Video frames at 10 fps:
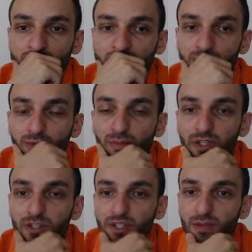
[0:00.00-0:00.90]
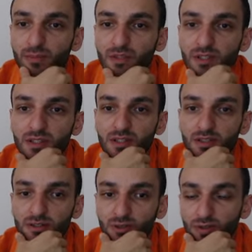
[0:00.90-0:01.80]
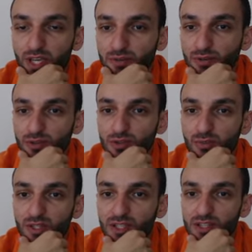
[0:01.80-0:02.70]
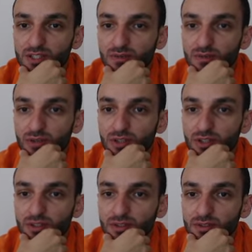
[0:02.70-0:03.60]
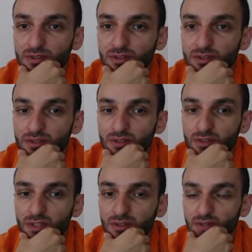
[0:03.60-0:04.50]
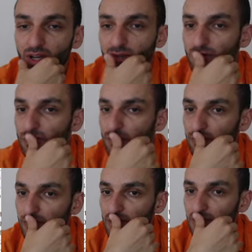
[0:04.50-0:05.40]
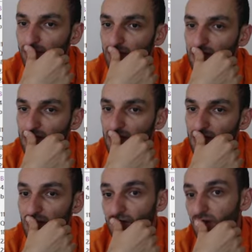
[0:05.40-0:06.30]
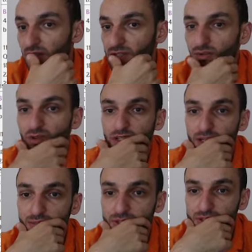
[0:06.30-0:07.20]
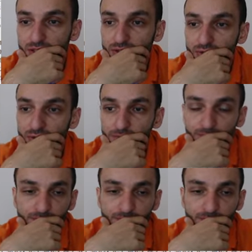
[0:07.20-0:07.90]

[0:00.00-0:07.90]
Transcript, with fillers: Not much is happening. Rook a4 stopping knight c4. If I would play knight b6, engine likes going knight b6, you know.